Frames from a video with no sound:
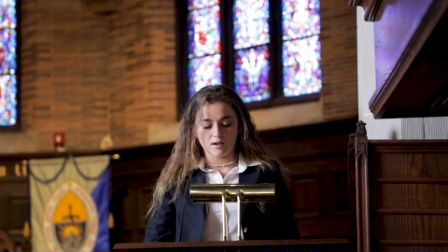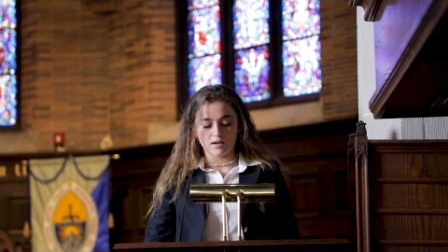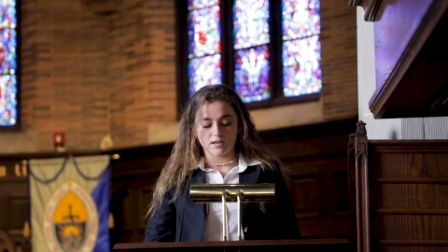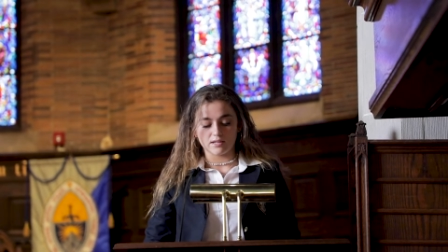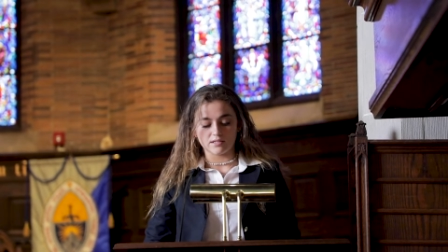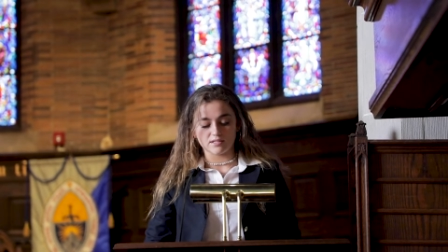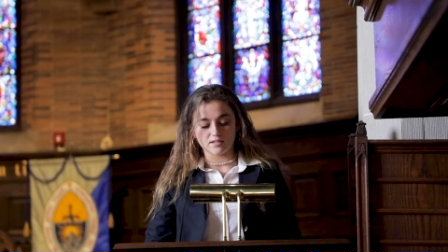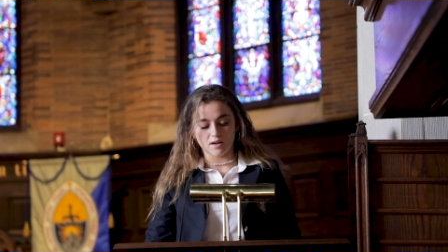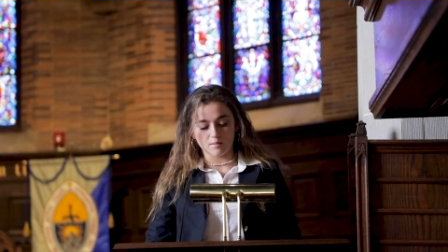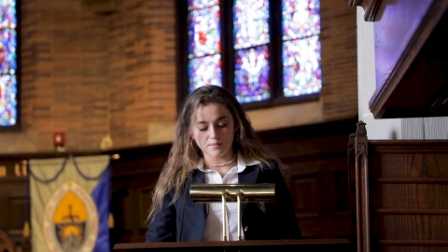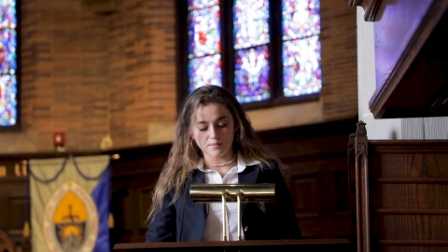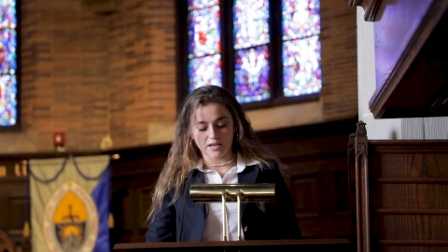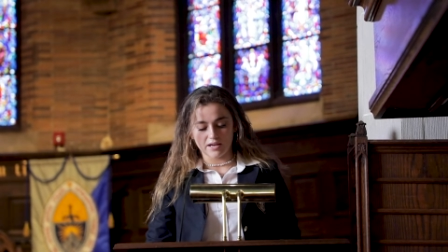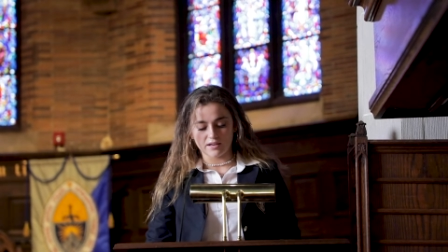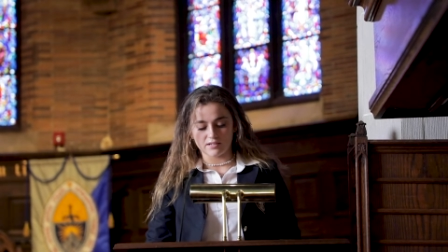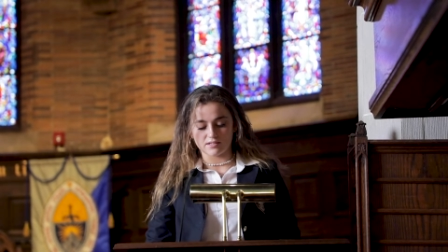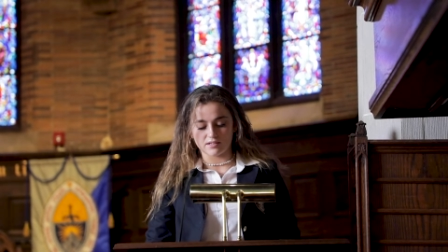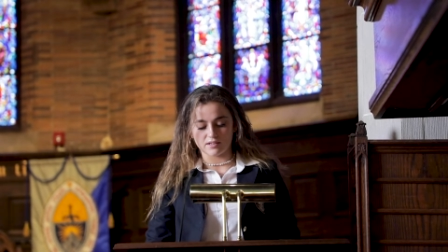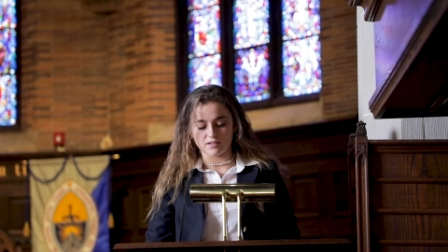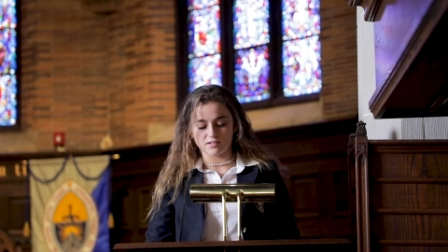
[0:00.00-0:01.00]
In some
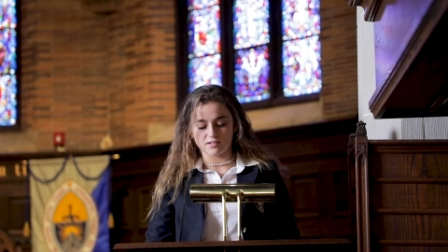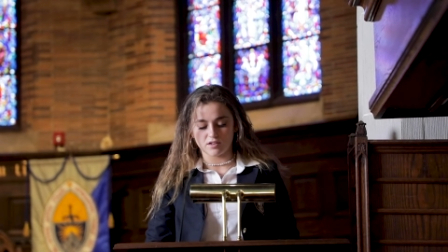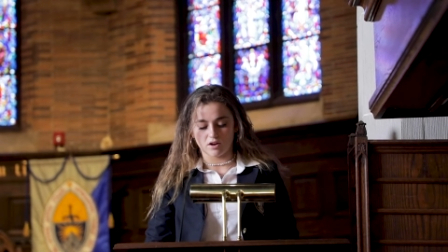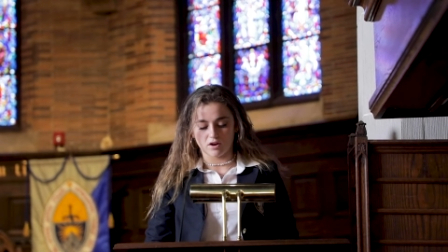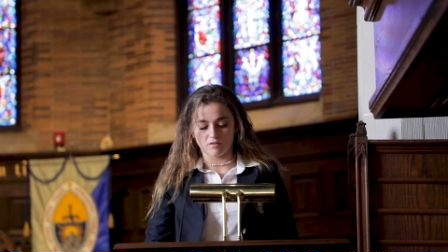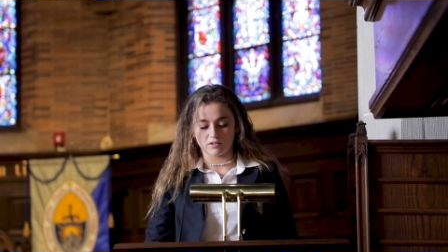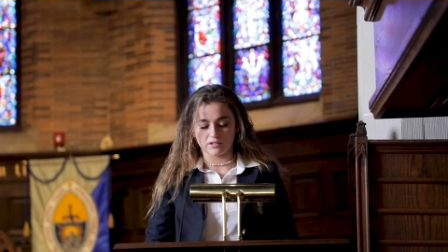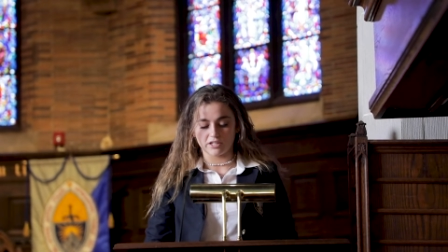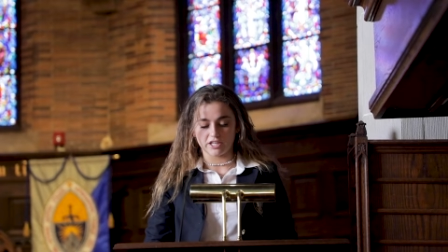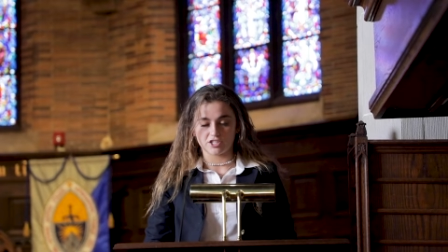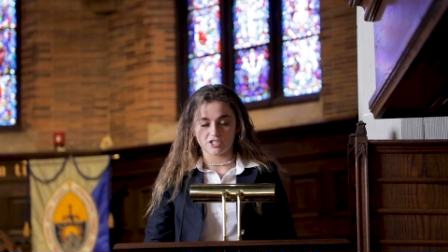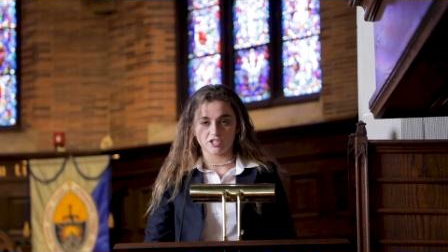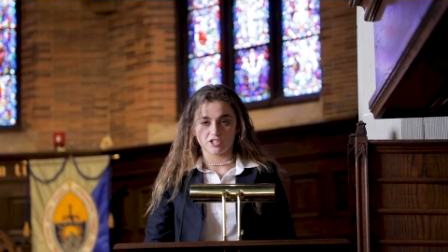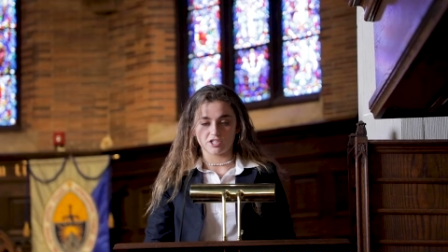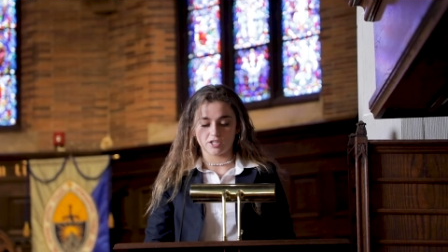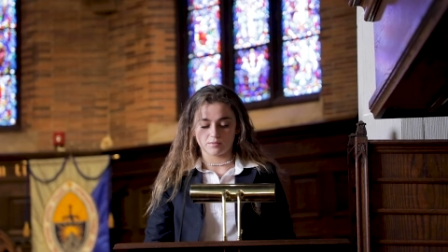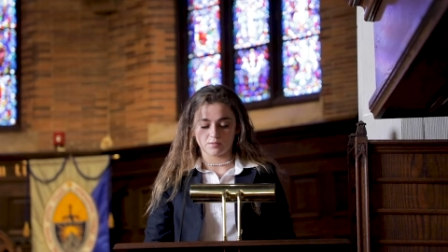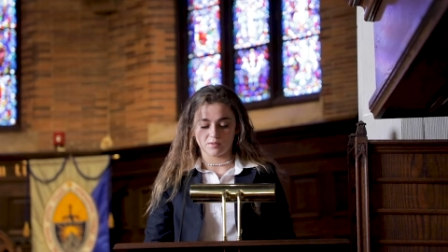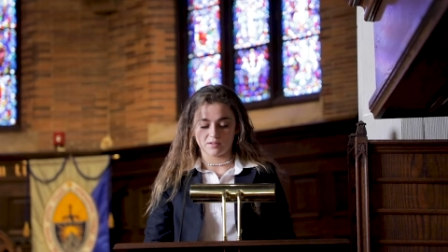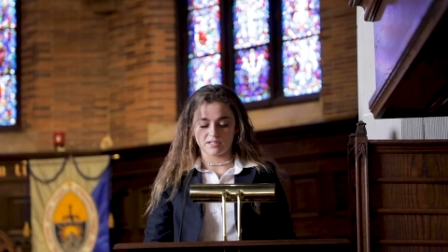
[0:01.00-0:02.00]
cases, our
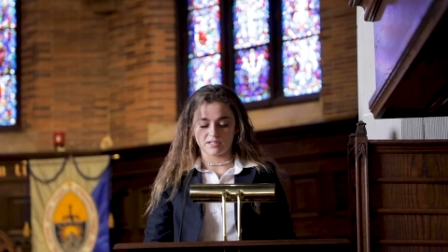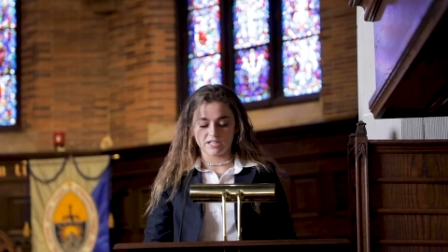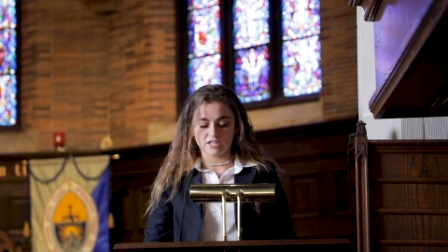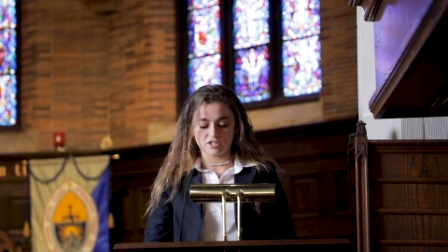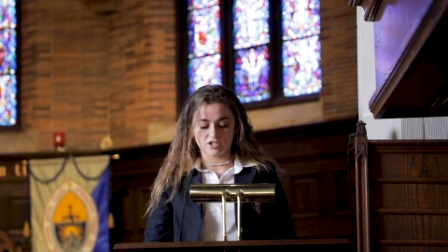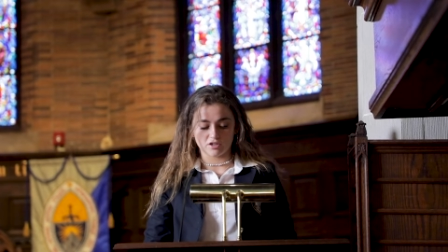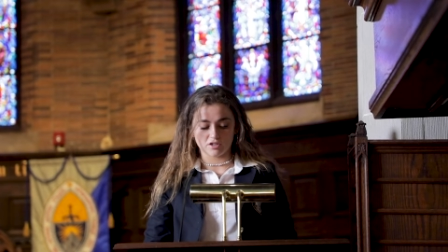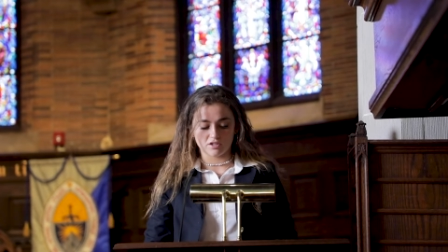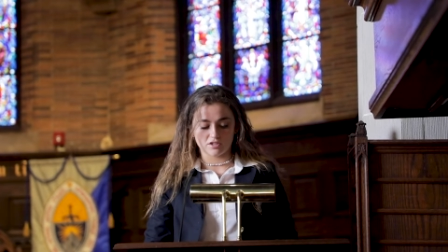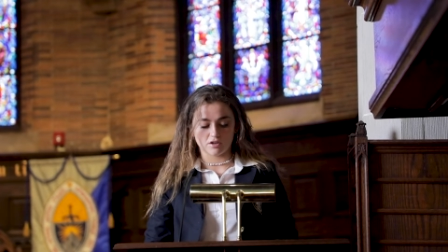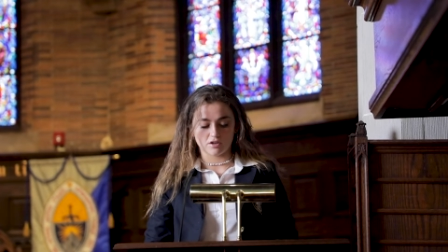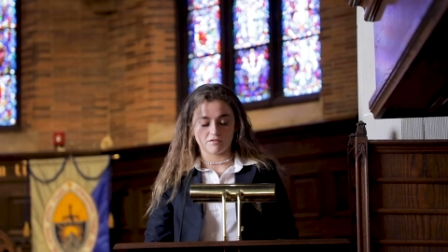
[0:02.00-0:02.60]
relationships with teachers